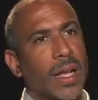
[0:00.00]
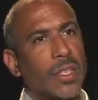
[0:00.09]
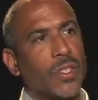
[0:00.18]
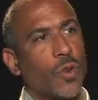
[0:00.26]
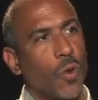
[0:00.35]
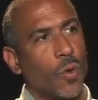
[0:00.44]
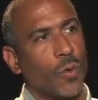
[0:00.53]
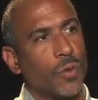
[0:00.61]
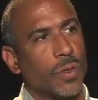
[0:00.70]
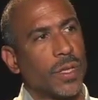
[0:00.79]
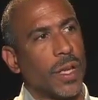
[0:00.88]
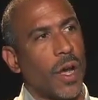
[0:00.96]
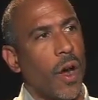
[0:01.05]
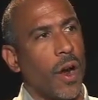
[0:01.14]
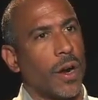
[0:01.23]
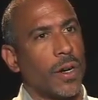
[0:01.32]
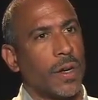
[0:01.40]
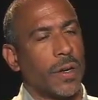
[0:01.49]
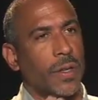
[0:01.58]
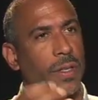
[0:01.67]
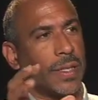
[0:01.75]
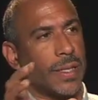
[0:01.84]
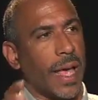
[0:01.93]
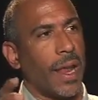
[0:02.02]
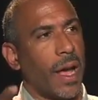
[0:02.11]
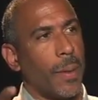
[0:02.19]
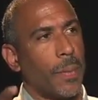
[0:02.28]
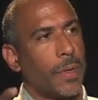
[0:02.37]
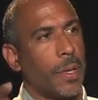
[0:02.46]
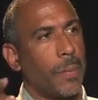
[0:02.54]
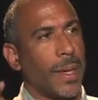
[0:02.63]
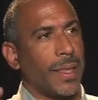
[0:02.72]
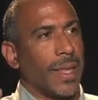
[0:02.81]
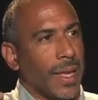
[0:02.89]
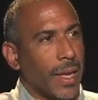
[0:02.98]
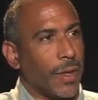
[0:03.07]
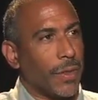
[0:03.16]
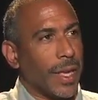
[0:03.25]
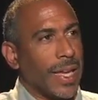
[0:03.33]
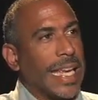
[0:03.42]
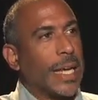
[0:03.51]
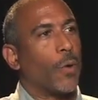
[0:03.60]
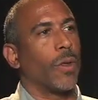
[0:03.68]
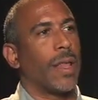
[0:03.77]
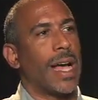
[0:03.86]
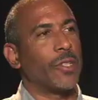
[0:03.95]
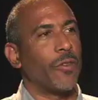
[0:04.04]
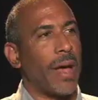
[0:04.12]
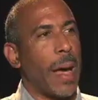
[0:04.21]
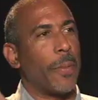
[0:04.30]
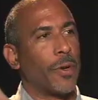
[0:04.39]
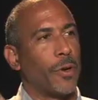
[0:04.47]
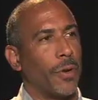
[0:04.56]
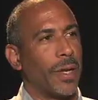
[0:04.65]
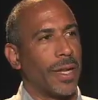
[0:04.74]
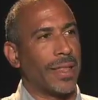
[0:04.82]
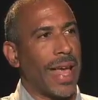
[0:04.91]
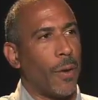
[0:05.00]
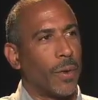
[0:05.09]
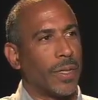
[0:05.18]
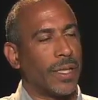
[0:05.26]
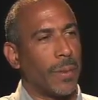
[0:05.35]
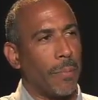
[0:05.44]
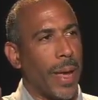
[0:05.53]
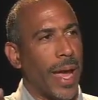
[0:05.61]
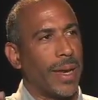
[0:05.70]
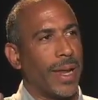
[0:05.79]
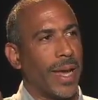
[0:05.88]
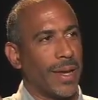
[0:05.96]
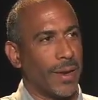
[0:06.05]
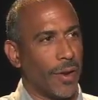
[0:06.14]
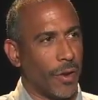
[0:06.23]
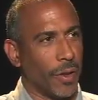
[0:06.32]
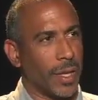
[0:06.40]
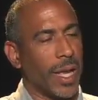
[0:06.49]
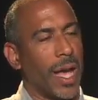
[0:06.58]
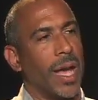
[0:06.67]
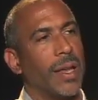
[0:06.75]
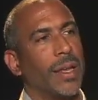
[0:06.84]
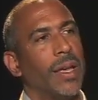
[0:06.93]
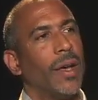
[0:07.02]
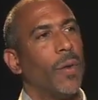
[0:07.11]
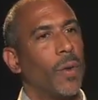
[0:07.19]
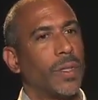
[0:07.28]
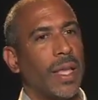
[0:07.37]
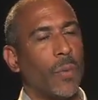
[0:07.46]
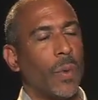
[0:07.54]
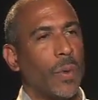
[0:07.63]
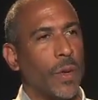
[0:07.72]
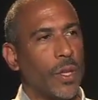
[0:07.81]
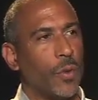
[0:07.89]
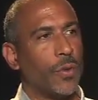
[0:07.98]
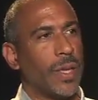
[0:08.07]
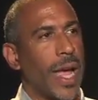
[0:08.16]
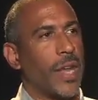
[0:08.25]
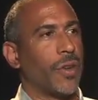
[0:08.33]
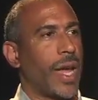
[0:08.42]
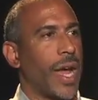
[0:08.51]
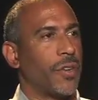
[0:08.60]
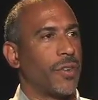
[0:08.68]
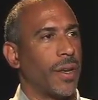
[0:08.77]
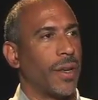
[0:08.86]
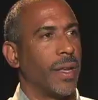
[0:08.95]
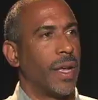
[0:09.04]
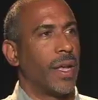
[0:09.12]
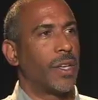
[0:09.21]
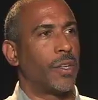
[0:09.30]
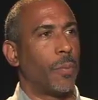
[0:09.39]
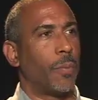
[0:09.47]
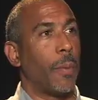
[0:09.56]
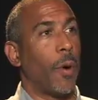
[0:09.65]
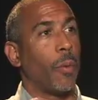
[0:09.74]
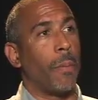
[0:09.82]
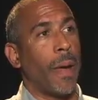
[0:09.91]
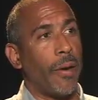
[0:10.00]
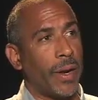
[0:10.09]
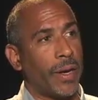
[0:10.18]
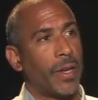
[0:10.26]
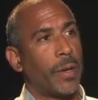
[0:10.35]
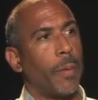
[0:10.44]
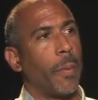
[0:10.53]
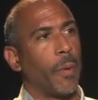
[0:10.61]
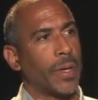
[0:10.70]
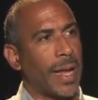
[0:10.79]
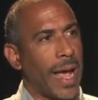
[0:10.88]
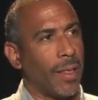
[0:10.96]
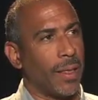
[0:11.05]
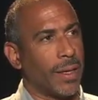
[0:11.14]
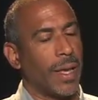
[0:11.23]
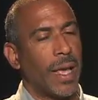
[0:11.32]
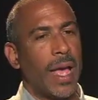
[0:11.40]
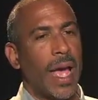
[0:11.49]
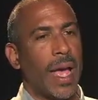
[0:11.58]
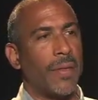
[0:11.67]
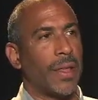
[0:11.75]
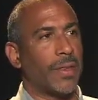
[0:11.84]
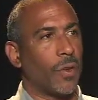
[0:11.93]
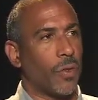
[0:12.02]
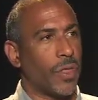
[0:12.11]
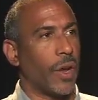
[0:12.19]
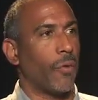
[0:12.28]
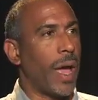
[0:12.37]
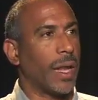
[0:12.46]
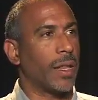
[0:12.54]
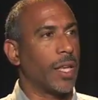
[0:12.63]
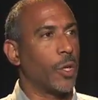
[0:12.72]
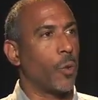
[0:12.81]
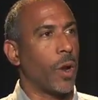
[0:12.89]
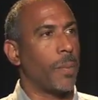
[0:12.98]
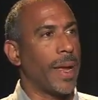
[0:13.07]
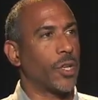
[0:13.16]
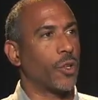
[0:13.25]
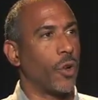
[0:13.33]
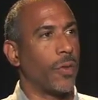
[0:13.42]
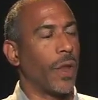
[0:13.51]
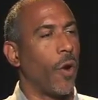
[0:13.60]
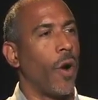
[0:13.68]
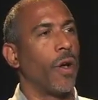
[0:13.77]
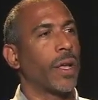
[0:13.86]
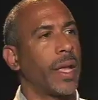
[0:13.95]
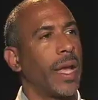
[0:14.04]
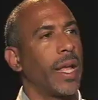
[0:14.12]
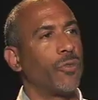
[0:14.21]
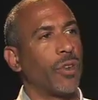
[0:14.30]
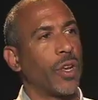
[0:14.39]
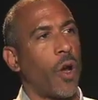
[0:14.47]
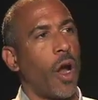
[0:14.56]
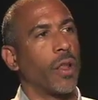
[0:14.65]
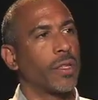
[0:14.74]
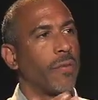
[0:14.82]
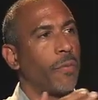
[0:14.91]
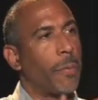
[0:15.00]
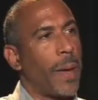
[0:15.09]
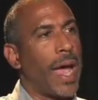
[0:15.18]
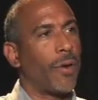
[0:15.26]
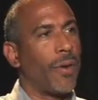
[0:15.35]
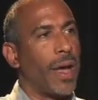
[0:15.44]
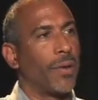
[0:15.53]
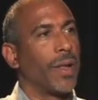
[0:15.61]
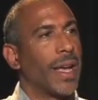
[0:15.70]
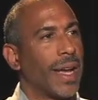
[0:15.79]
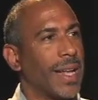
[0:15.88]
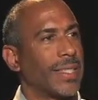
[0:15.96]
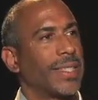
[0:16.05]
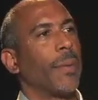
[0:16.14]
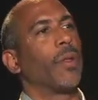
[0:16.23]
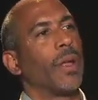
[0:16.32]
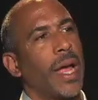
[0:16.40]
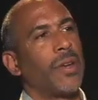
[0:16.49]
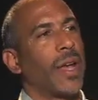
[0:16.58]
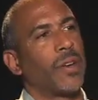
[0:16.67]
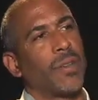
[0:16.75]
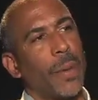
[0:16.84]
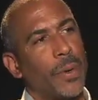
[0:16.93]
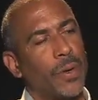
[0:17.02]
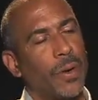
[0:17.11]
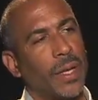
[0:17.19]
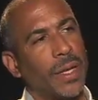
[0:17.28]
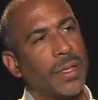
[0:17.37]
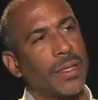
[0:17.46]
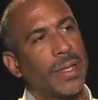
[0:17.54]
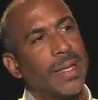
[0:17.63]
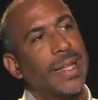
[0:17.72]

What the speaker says: Schools are set up to be the equalizer of opportunity. That was the mandate early on, was that we would use education to promote merit, to promote talent, and so theoretically, you'd want to make sure that all kids, regardless of background, got similar educational opportunities.